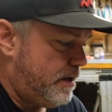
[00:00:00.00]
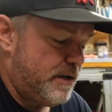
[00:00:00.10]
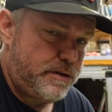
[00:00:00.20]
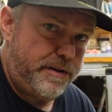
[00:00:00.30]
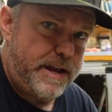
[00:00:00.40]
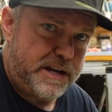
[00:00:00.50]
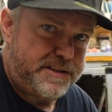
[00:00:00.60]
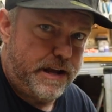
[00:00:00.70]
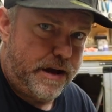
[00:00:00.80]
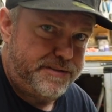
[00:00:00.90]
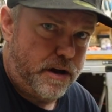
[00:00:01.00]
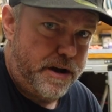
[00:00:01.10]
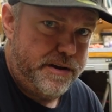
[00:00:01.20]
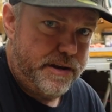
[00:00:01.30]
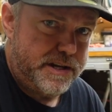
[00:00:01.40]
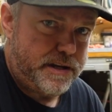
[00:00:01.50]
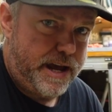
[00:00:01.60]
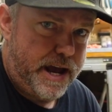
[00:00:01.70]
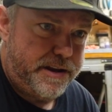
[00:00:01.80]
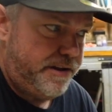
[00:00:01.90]
So the next thing I've done is I
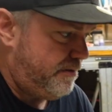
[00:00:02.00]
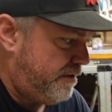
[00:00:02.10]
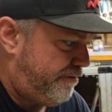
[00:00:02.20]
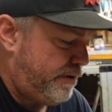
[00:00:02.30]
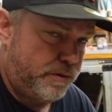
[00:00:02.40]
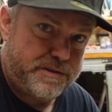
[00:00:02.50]
added the fuel